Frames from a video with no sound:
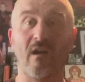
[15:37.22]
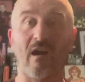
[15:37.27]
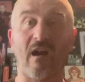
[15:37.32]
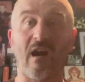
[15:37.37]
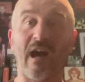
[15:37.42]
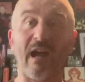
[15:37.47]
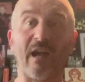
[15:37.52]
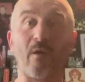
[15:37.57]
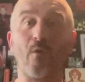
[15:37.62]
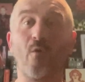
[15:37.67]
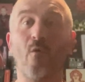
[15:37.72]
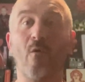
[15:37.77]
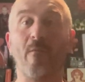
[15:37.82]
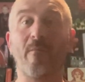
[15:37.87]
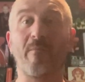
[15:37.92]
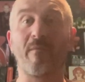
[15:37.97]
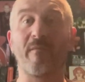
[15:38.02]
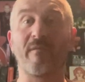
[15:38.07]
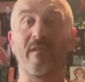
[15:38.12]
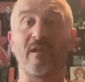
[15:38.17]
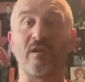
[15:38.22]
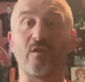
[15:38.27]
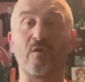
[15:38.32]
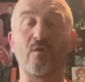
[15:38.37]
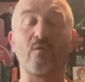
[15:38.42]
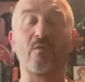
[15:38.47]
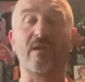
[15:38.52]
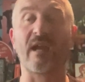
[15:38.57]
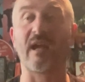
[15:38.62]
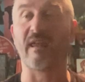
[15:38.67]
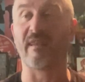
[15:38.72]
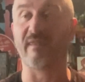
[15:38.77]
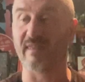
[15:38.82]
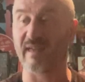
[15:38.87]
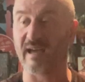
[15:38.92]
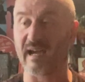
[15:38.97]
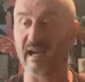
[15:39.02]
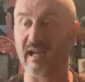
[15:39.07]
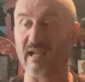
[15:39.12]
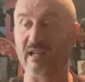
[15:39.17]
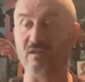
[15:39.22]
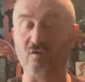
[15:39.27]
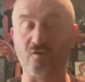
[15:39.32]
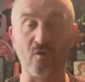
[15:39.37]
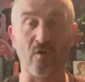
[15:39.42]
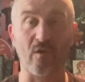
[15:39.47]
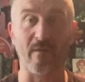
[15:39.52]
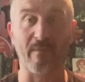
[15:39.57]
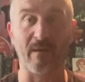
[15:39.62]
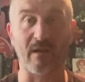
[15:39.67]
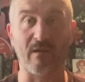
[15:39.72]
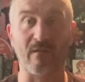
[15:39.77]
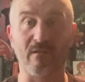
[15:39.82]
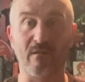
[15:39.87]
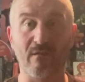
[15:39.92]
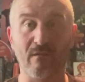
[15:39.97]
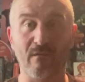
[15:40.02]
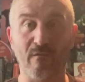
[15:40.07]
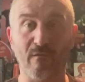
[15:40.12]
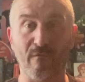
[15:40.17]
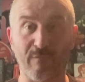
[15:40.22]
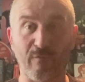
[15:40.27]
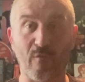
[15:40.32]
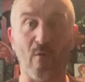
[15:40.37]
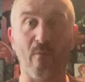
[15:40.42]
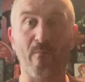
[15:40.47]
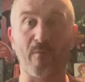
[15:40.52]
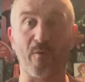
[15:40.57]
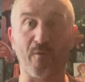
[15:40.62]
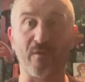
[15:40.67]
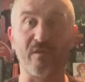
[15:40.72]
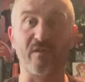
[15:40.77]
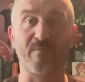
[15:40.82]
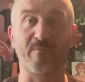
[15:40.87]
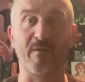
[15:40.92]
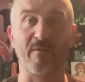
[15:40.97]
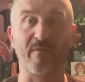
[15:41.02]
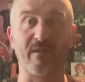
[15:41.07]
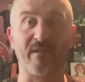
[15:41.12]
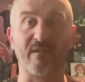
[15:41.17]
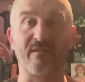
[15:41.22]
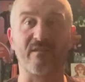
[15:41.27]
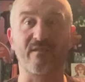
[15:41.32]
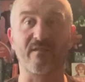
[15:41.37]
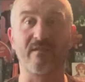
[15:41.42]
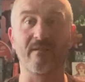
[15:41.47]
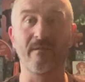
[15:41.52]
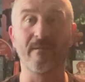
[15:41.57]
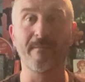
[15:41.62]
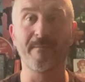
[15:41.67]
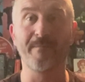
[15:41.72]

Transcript: I hope that you get that enjoyment from your experience.